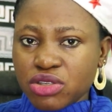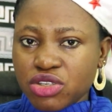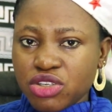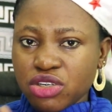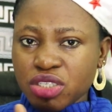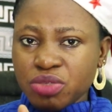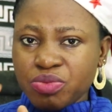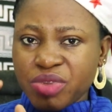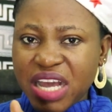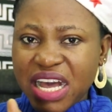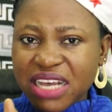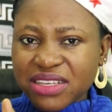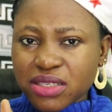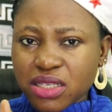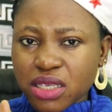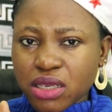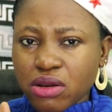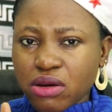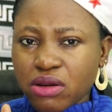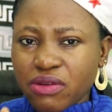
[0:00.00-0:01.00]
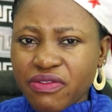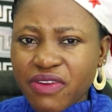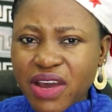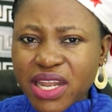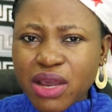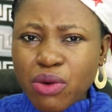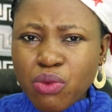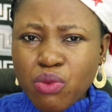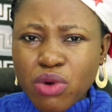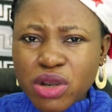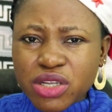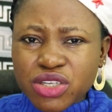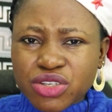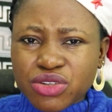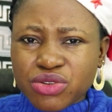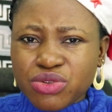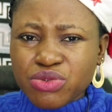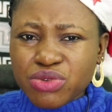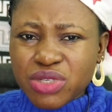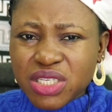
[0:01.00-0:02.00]
Just be asking God, Father, what
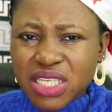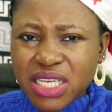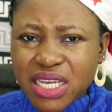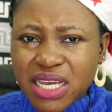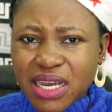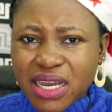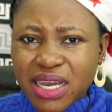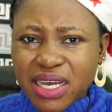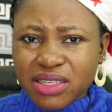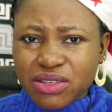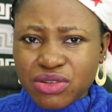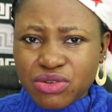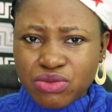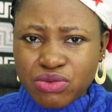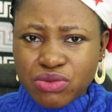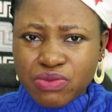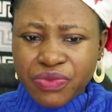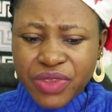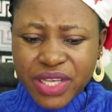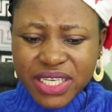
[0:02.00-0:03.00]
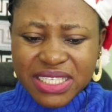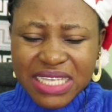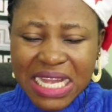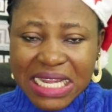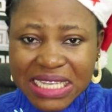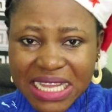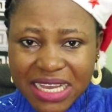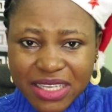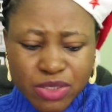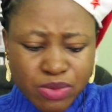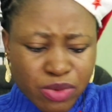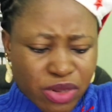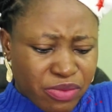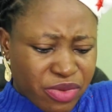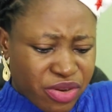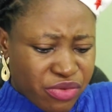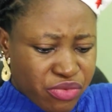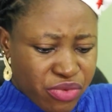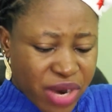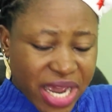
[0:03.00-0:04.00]
do you think I can do? Start exploring,
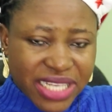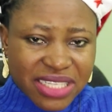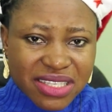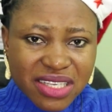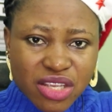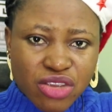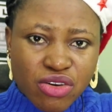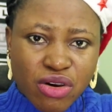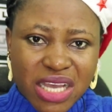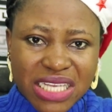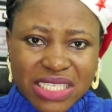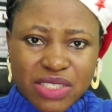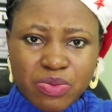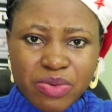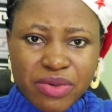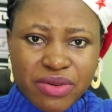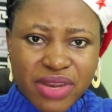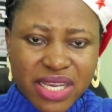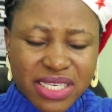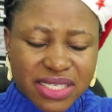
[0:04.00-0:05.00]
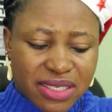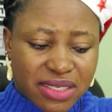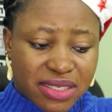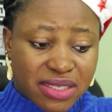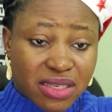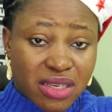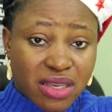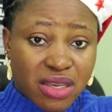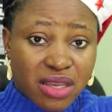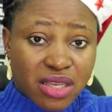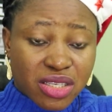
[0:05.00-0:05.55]
be writing your experiences.